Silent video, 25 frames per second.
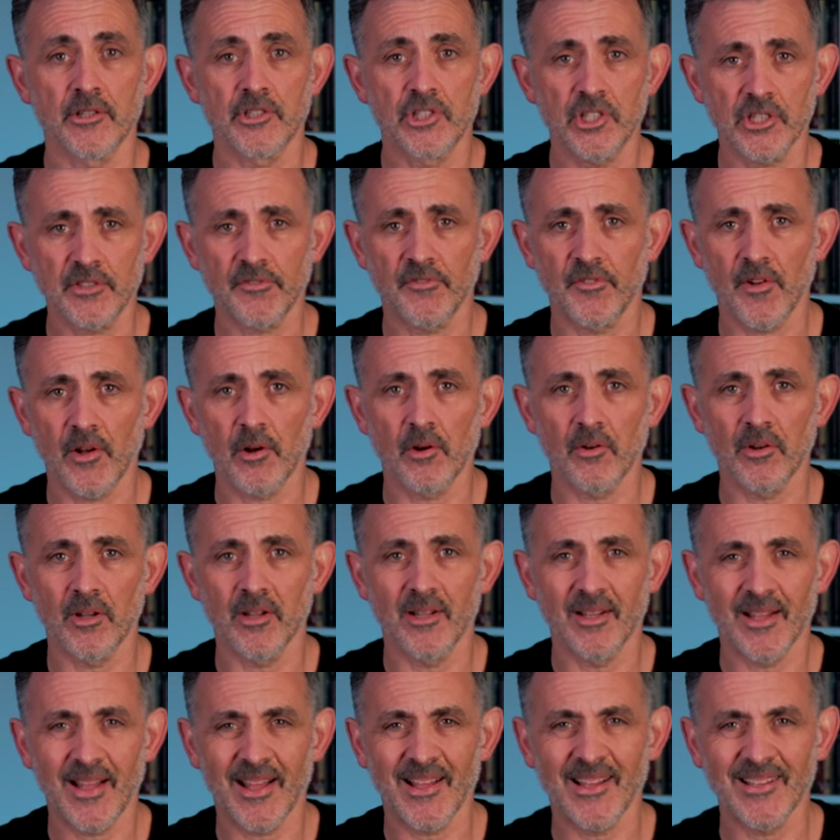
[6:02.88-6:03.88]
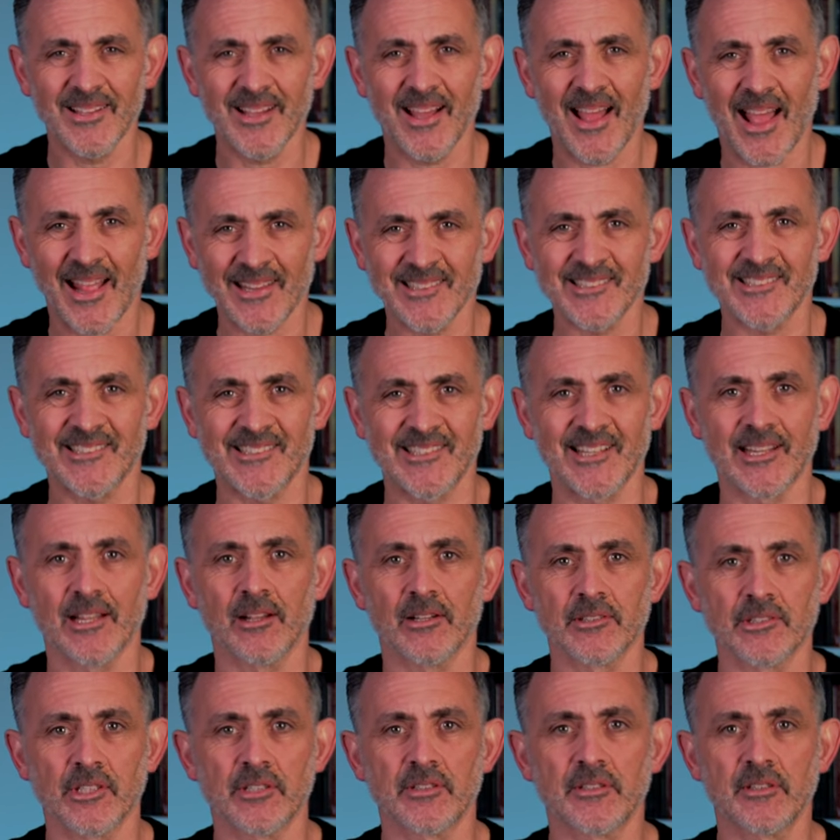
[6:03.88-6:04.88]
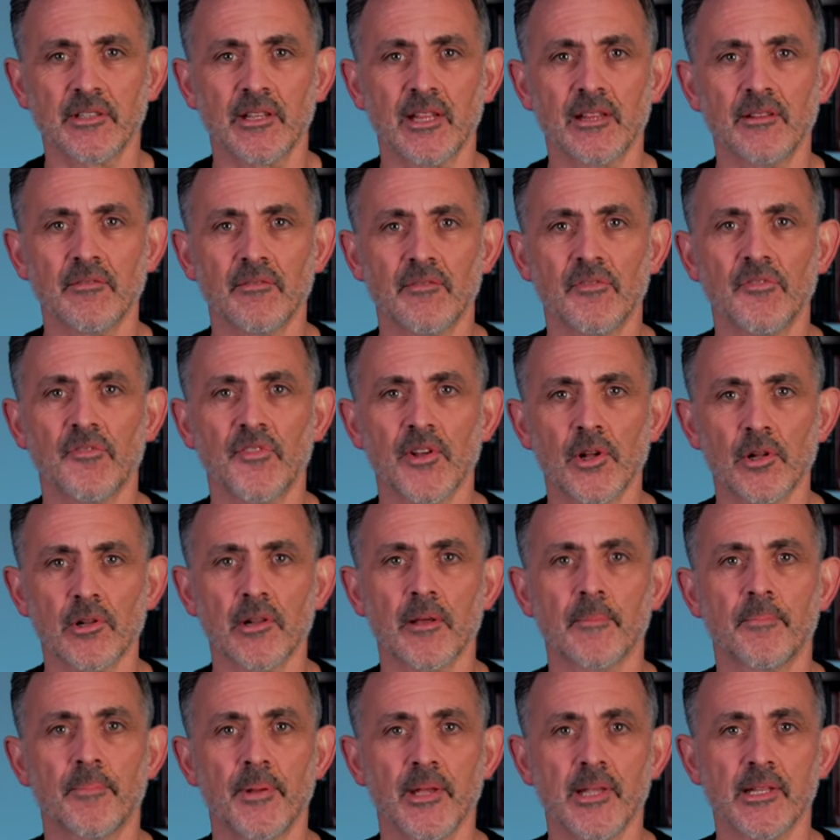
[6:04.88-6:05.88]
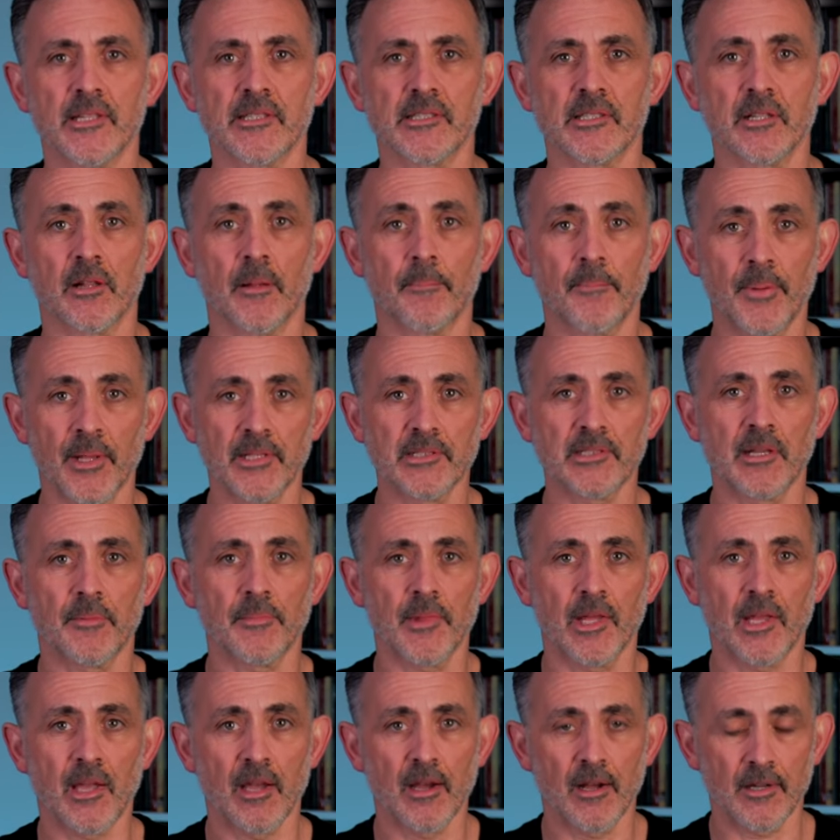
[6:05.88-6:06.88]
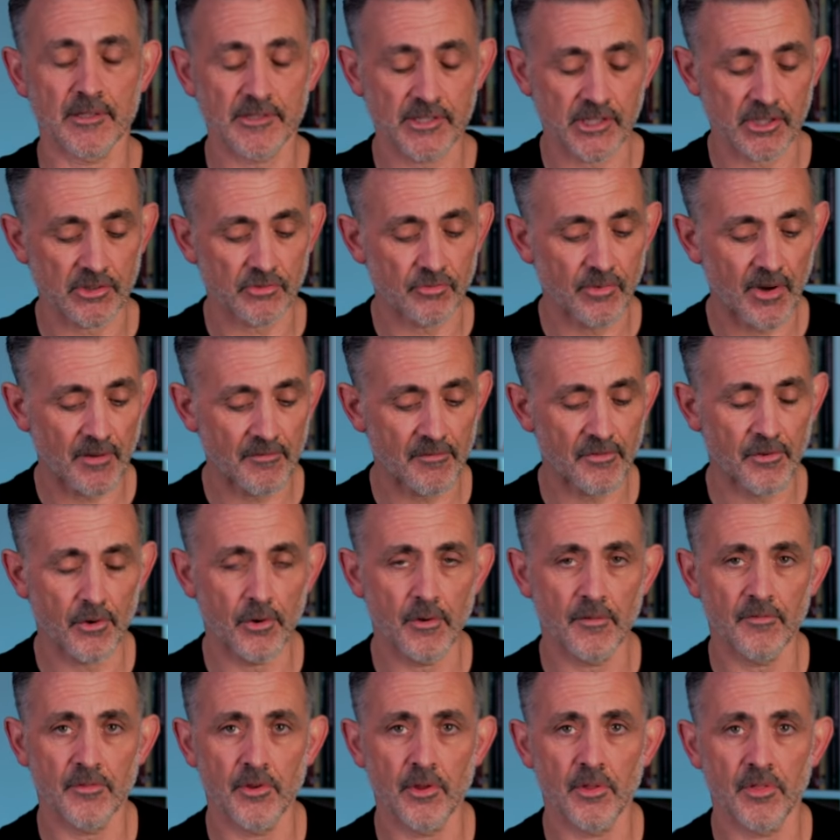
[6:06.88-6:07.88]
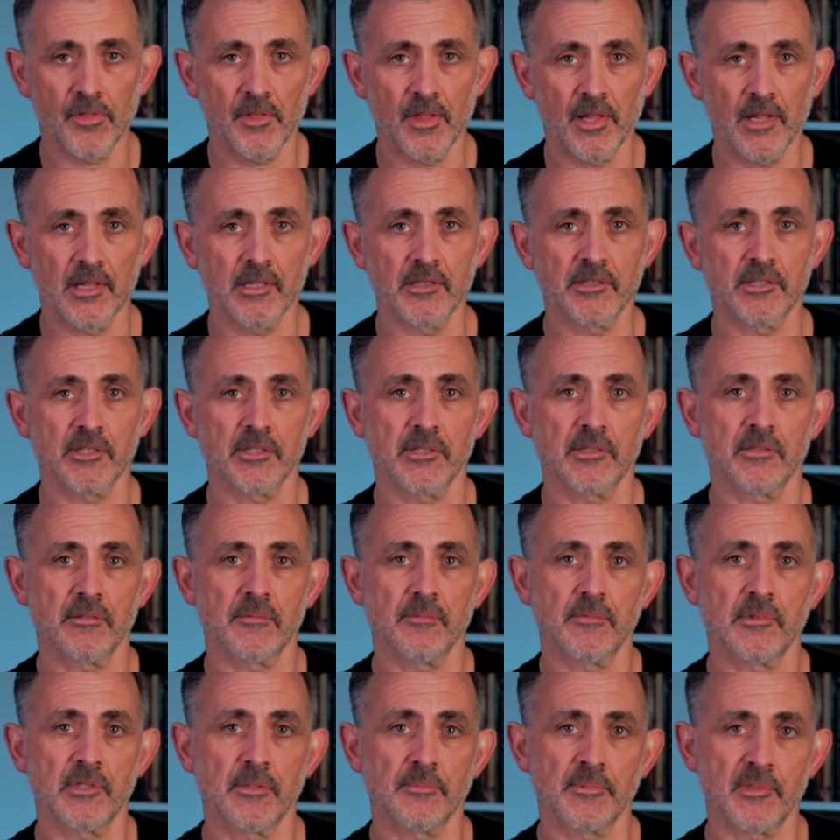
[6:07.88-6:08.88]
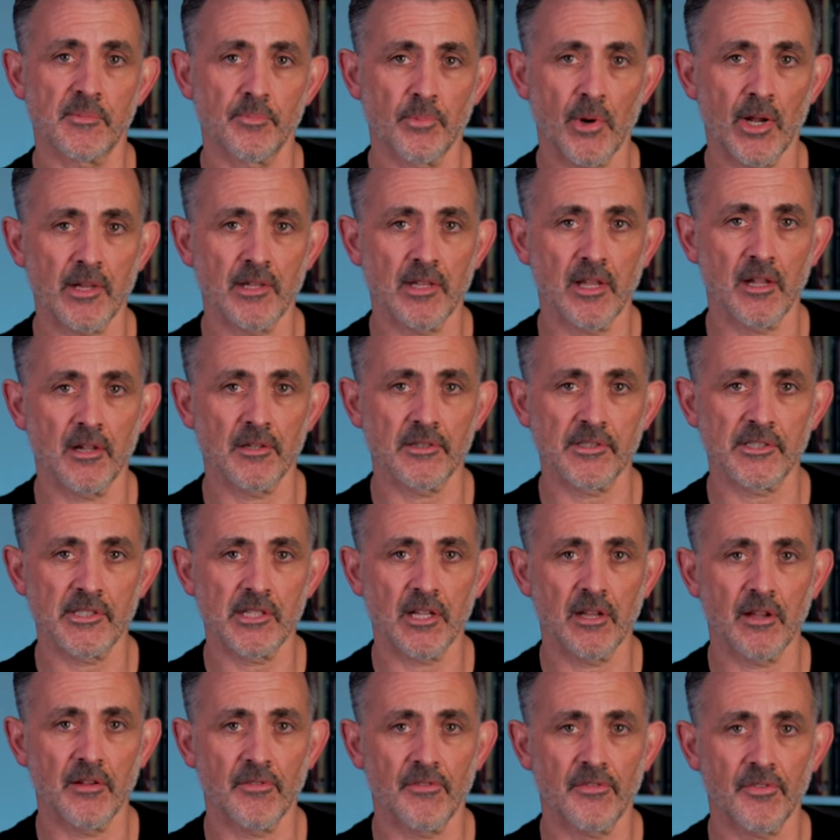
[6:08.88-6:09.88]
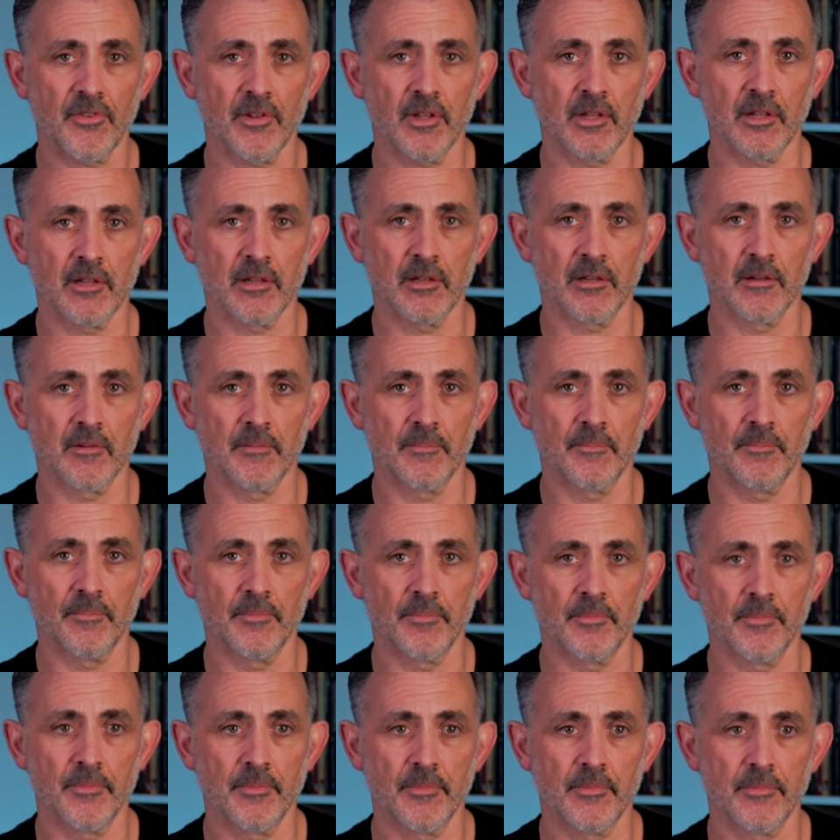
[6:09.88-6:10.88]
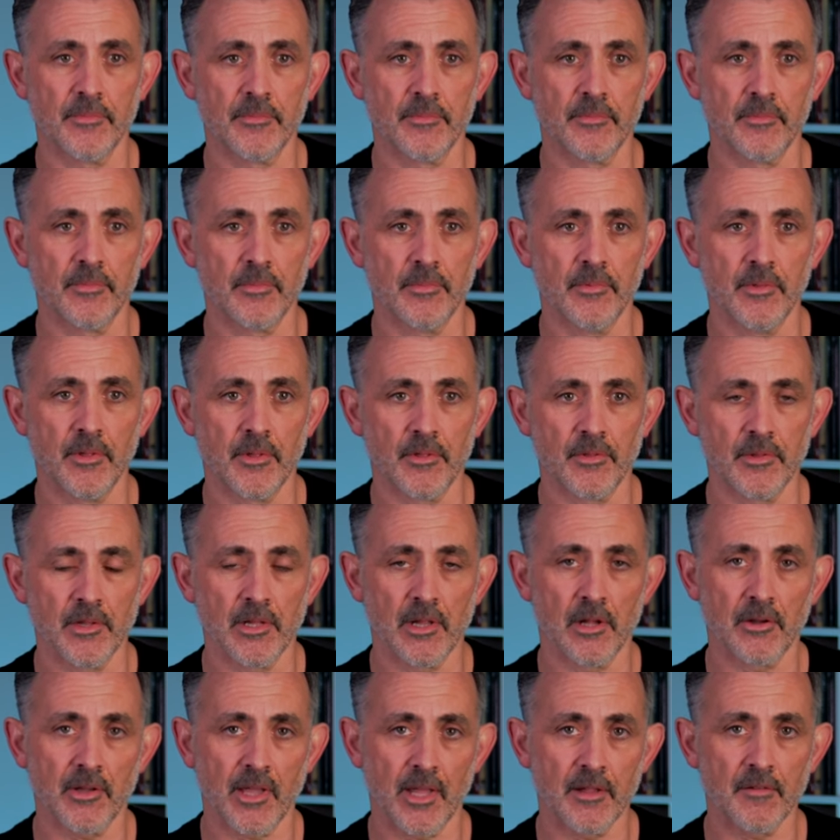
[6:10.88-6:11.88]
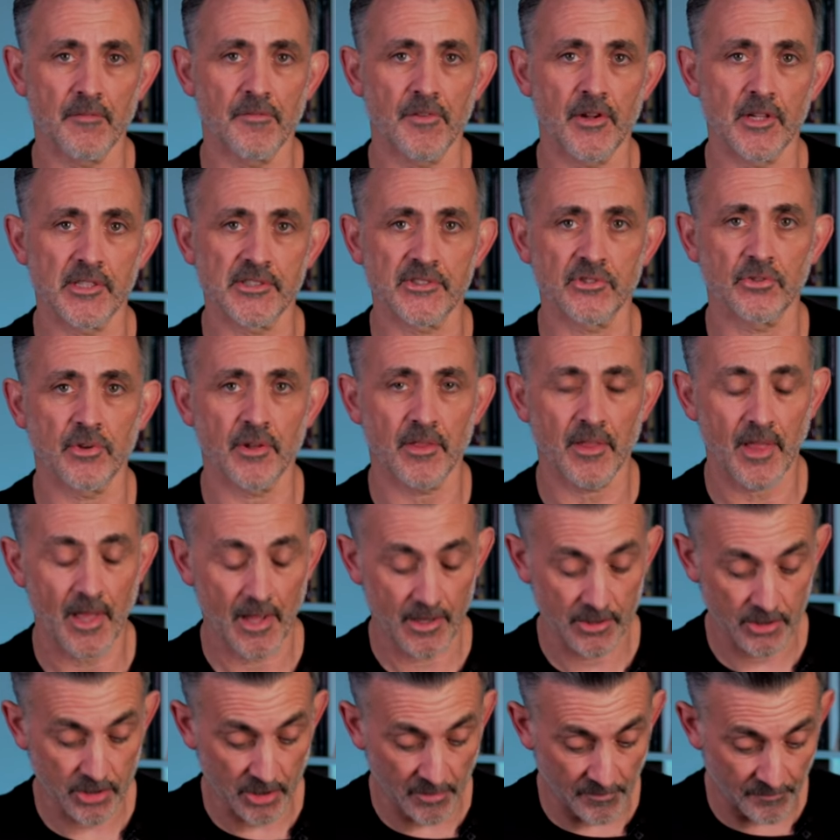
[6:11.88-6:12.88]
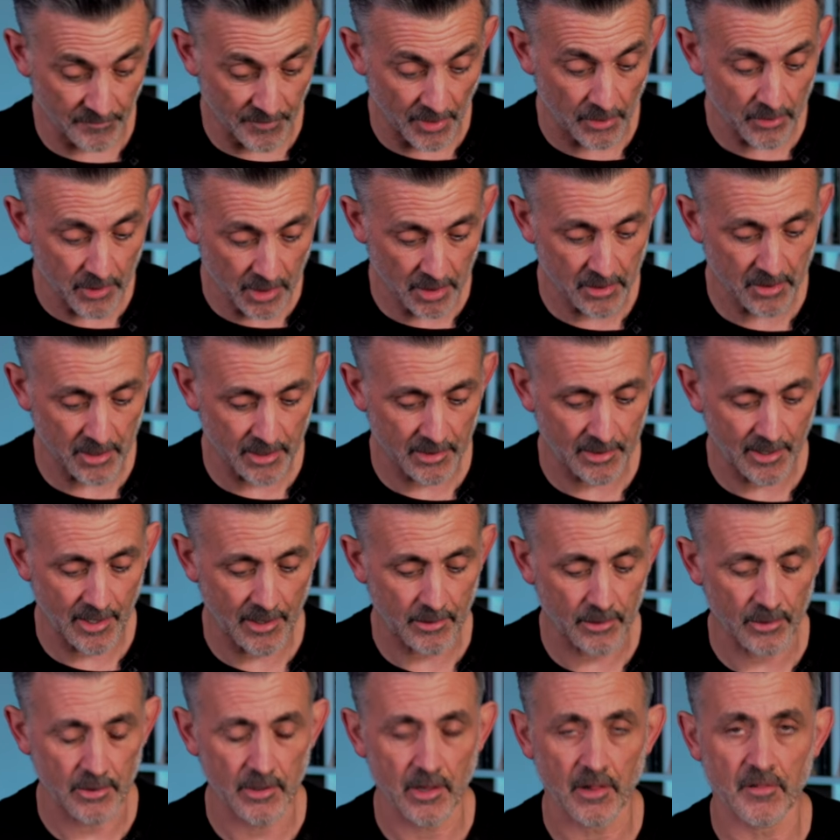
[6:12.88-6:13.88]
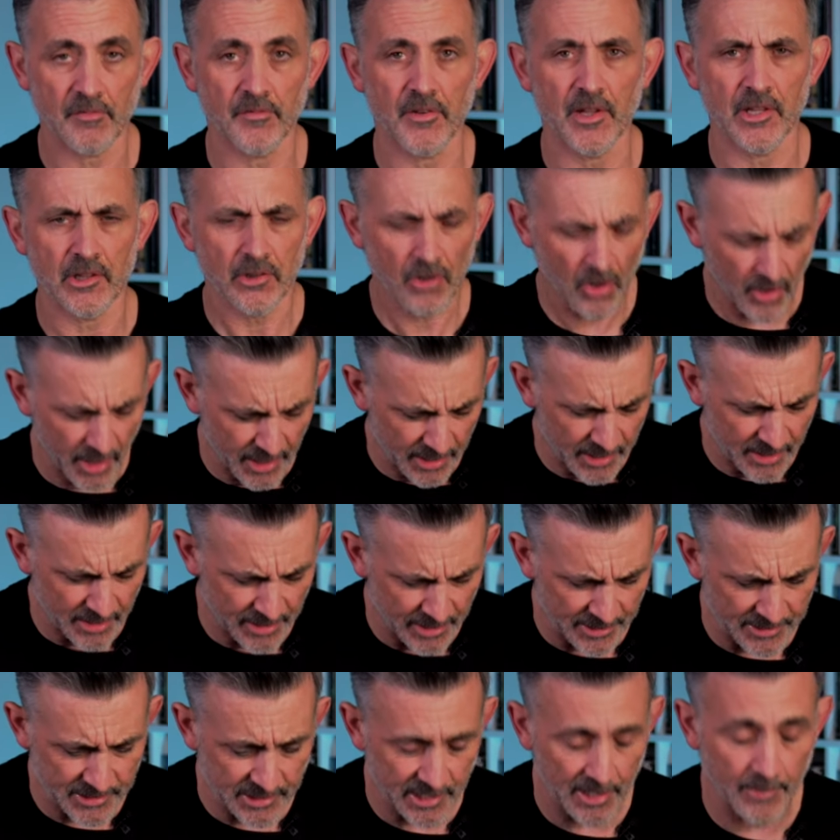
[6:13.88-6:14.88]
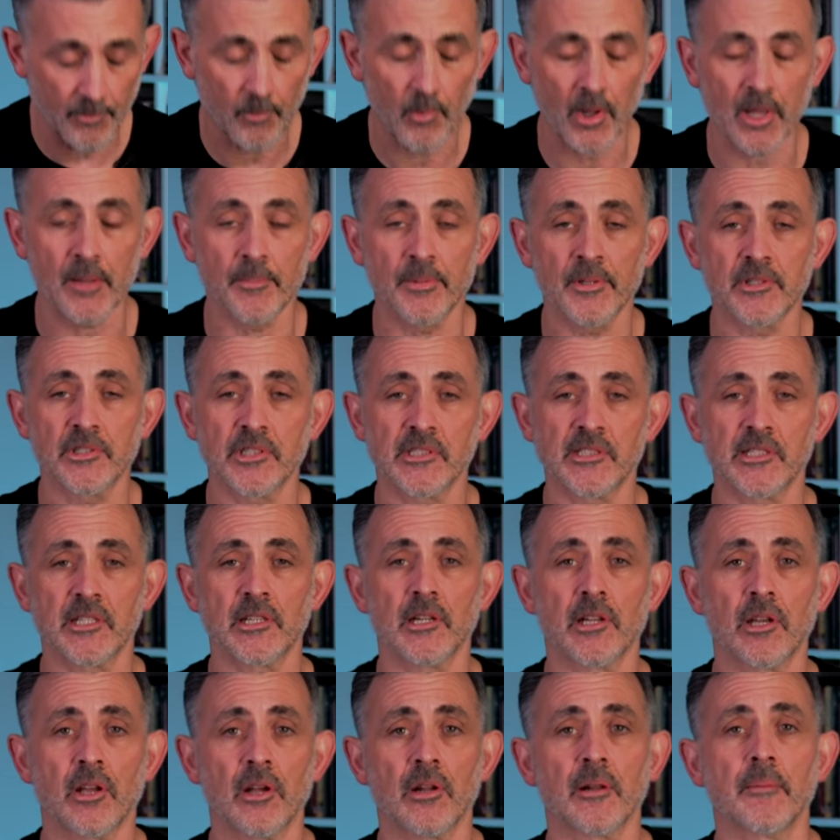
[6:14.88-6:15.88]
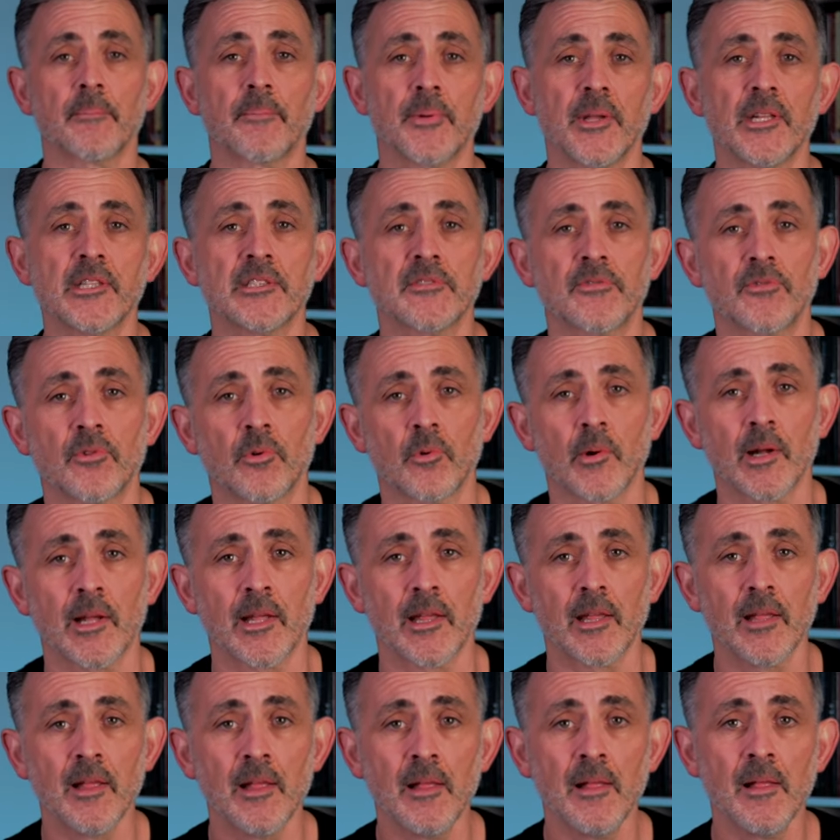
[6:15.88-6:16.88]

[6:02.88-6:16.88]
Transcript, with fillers: just felt antsy I just didn't feel at peace and I picked up the cards just ran through a few things just some spread cull stuff and you know getting faster at that and just focusing down on this thing not in an intent way but just in a kind of peaceful way